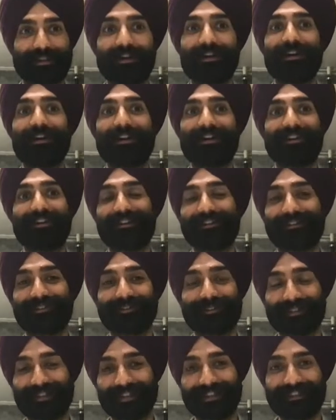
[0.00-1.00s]
oh yeah, you
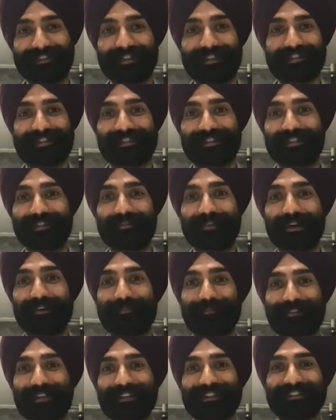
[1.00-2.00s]
can test it on my
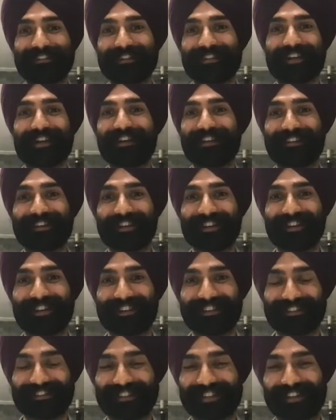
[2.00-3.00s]
face, like I don't care,
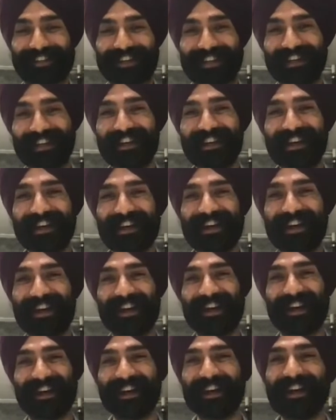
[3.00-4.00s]
and it's like
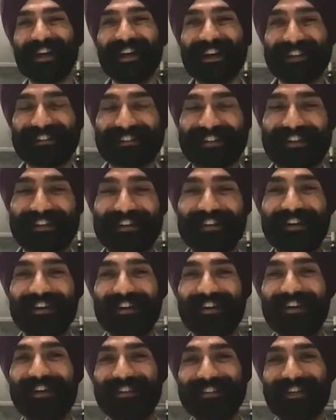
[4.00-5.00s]

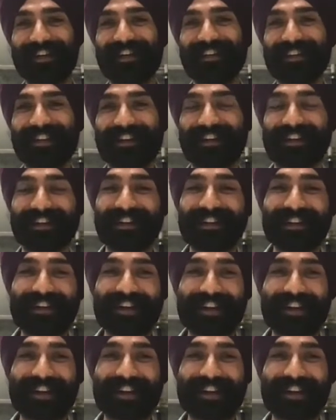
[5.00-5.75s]
wait, hold on, like